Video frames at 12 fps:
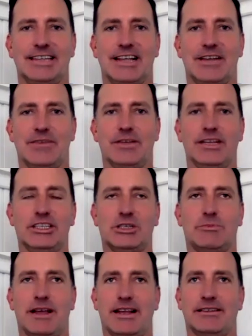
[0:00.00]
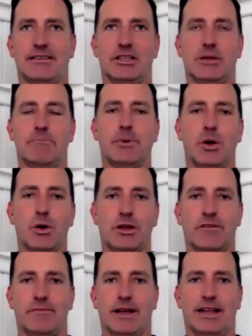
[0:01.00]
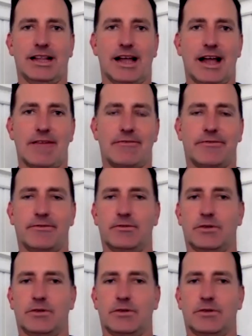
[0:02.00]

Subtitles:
really spent the bulk of my life